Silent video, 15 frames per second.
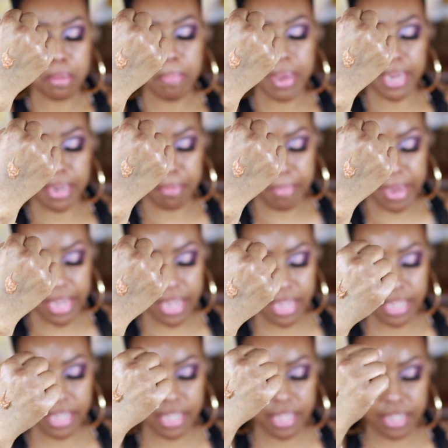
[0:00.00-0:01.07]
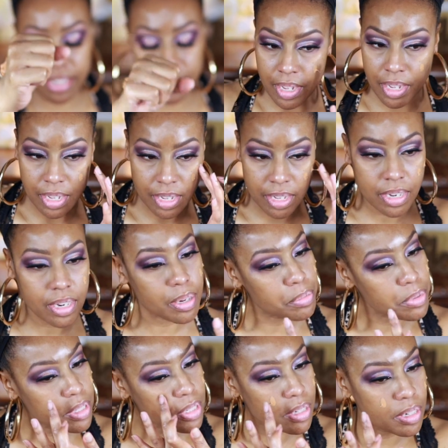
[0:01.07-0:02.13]
back of my hand. And I'm
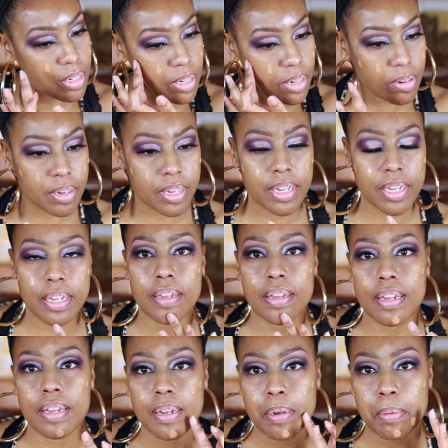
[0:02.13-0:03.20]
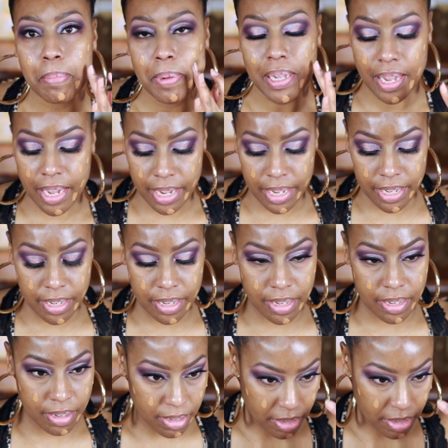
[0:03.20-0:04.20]
just going to go ahead and apply it.